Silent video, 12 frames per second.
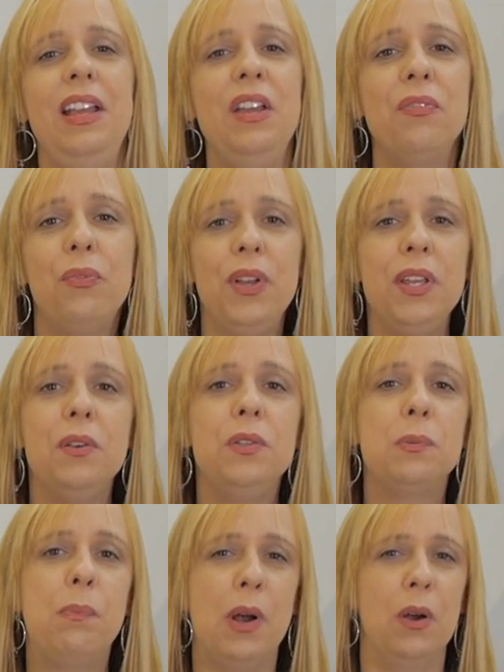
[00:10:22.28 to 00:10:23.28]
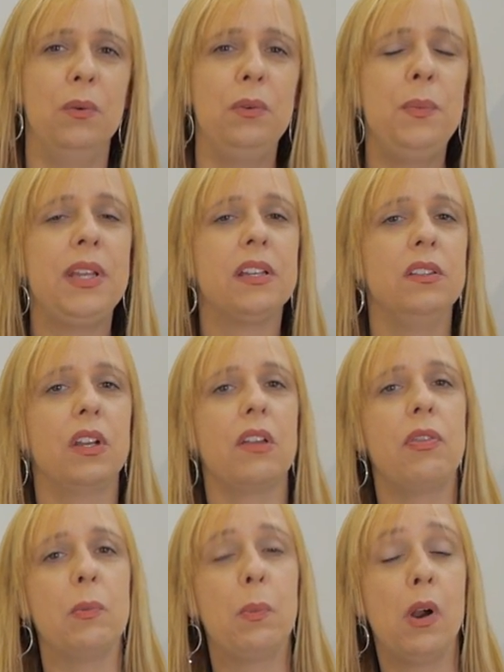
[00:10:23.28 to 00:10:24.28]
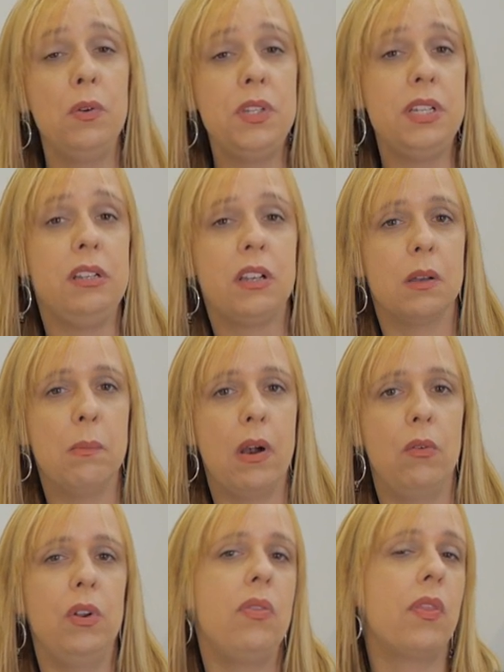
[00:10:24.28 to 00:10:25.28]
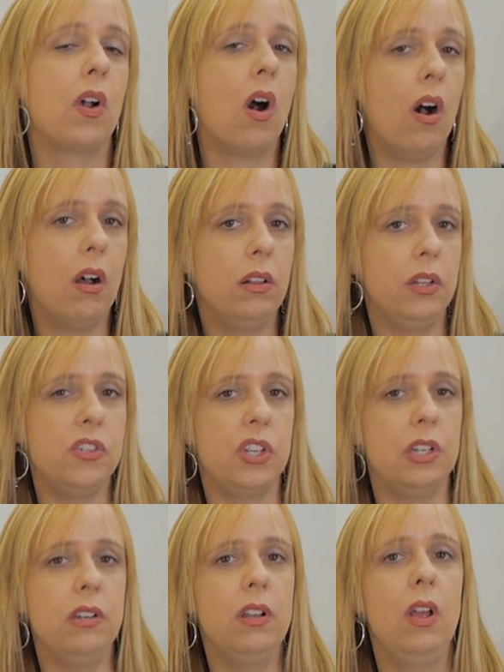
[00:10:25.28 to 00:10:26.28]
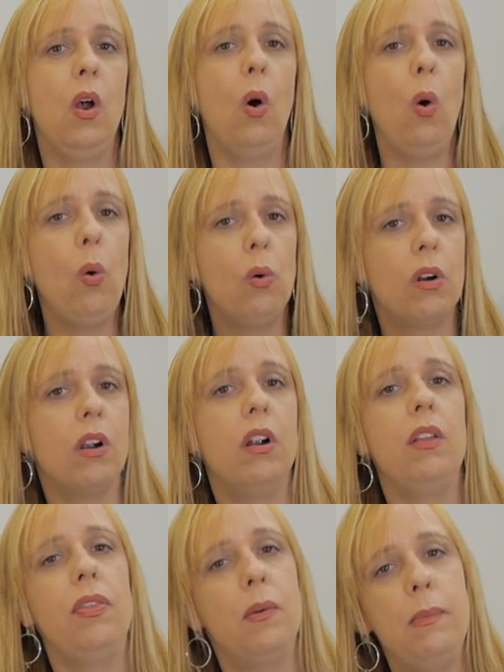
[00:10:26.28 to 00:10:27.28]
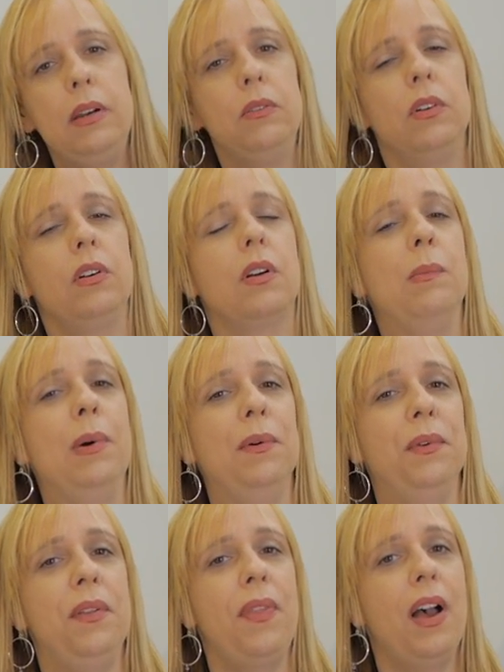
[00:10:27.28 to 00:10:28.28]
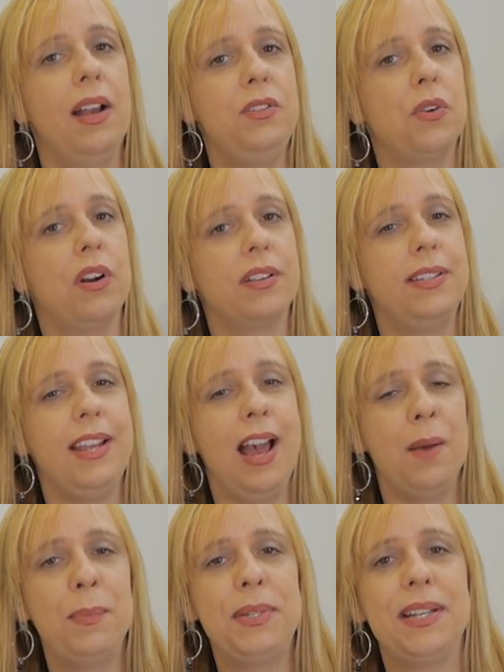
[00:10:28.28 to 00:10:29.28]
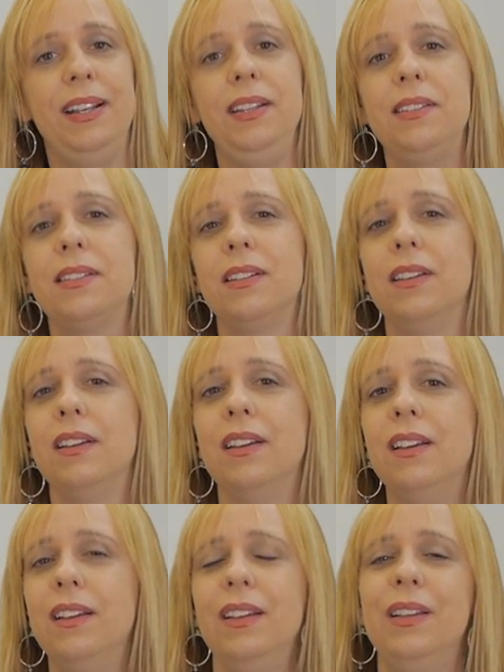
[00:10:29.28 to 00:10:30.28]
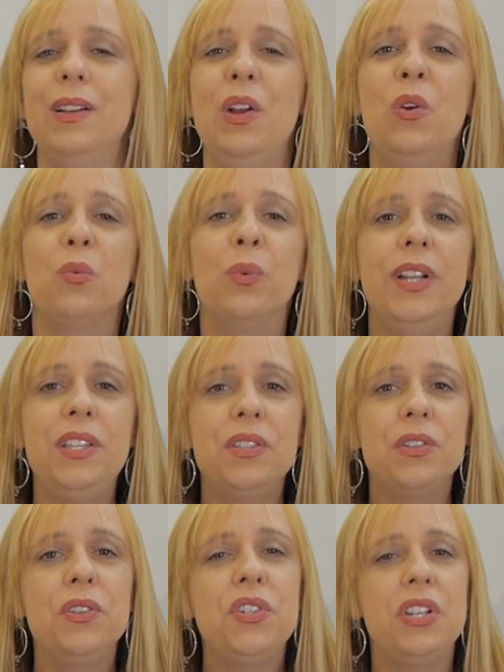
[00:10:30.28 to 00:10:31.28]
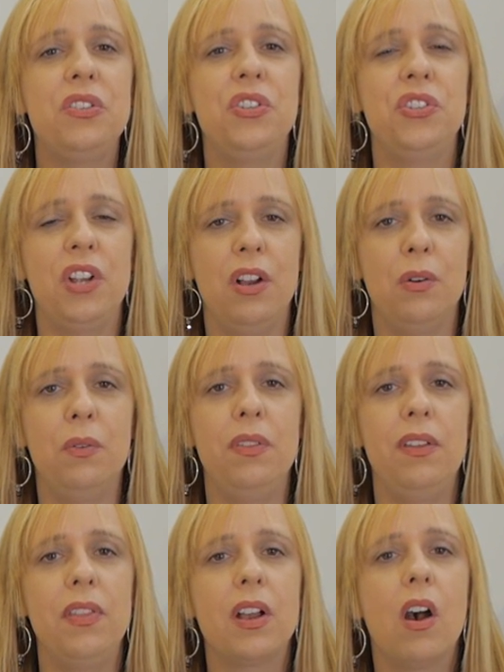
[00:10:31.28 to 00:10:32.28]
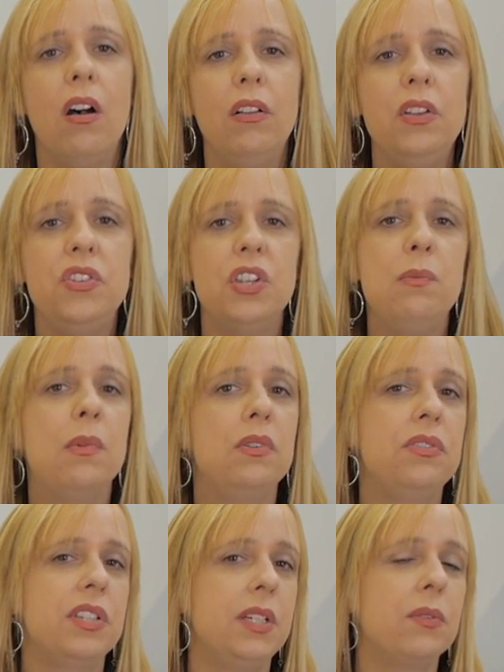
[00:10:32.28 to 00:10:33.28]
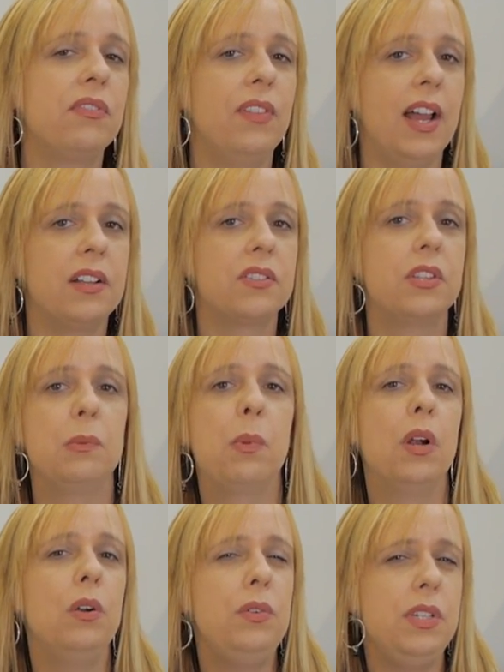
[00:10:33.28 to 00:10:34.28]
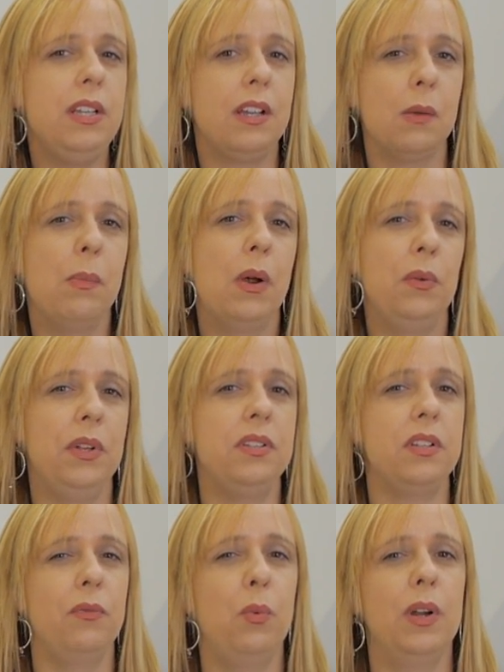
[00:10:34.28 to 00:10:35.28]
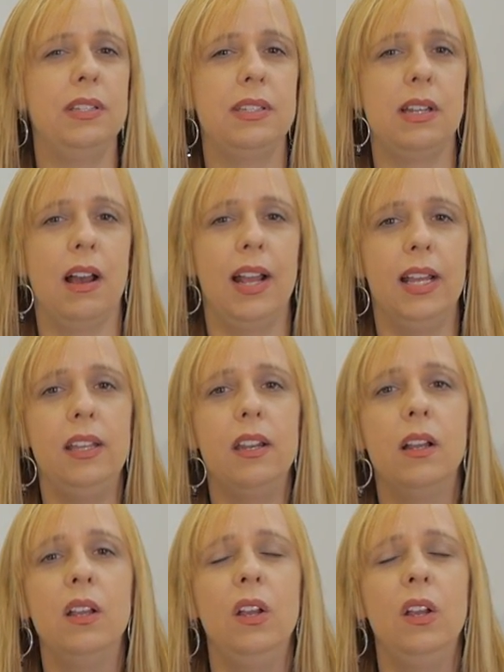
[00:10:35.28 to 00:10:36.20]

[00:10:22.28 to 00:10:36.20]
If we use bone, we can look at the protein component, the collagen, or the mineral component, the hydroxyapatite. Research has shown that the collagen mostly reflects the protein component of one's diet,